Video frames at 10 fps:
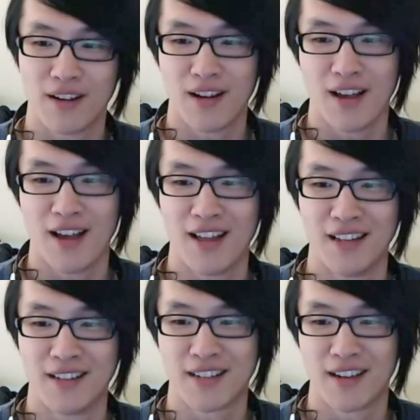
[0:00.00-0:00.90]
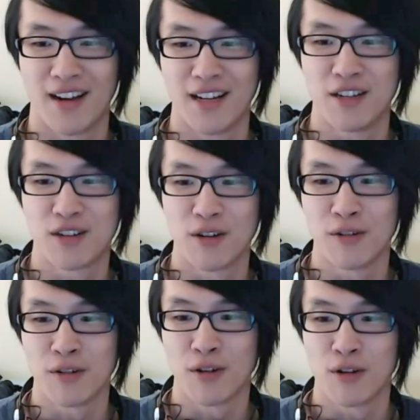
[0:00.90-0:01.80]
and I
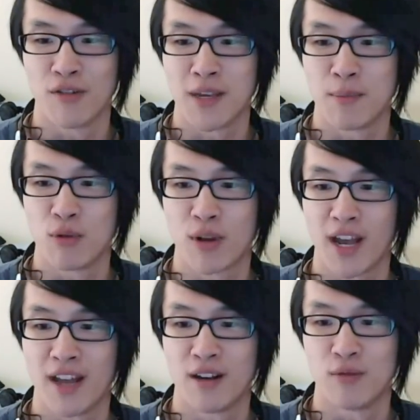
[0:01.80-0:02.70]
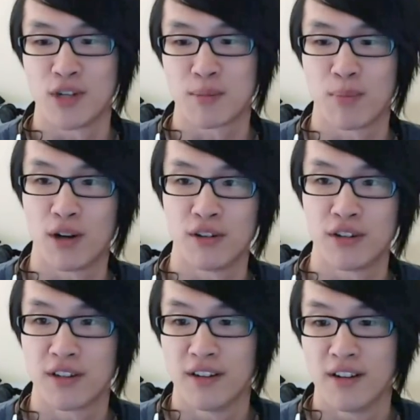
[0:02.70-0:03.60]
don't know if people can
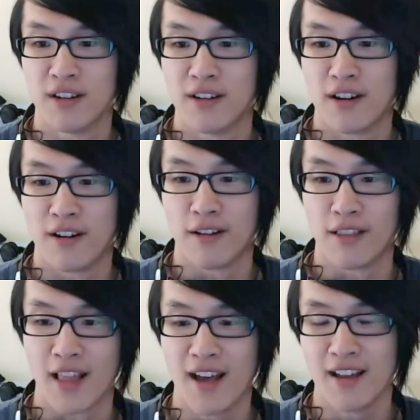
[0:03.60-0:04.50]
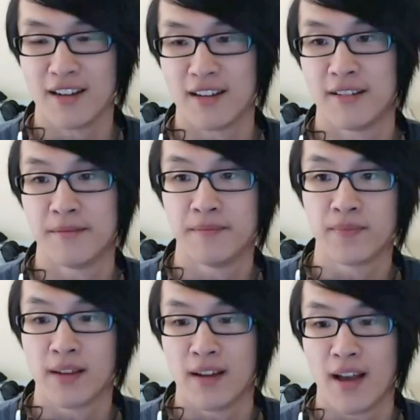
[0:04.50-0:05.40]
respond on that.
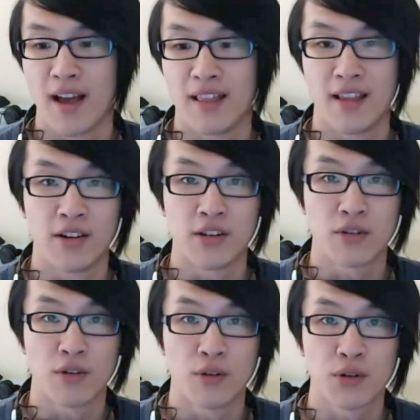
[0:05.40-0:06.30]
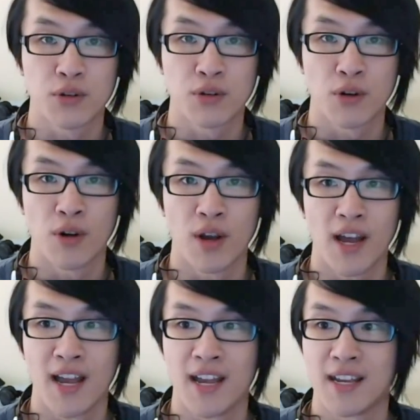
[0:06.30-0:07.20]
And there is also
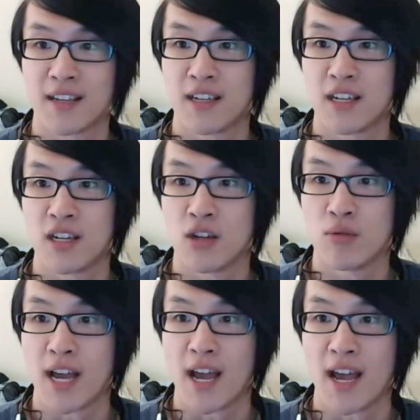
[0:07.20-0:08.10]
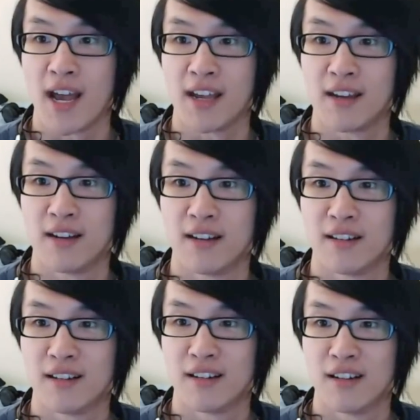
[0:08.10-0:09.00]
a Q and A.
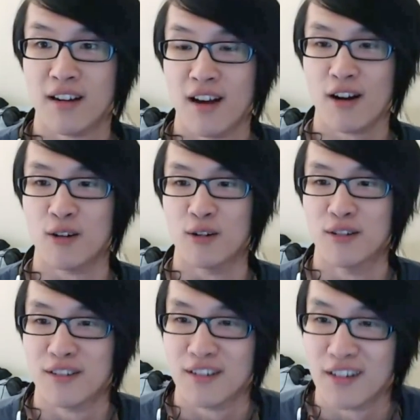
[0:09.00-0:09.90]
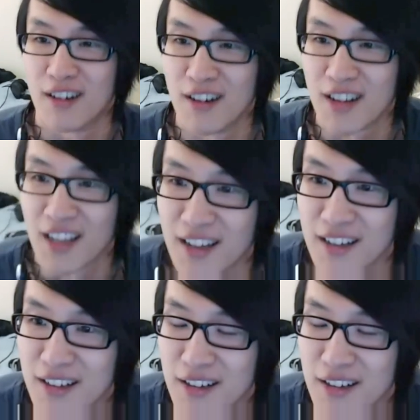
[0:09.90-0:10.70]
Oh, okay.